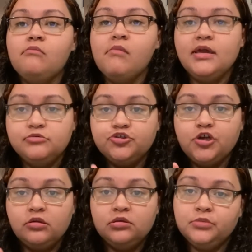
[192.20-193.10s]
he was
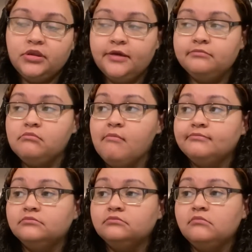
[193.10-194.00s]
struggling with them.
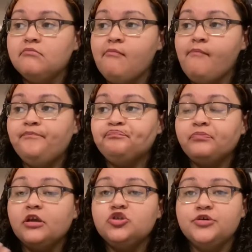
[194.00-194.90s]

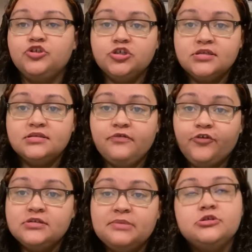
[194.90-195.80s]
So he just, the
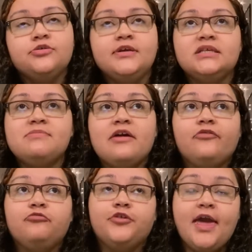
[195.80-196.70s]
first episode, he gets back
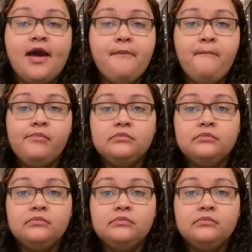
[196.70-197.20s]
from rehab.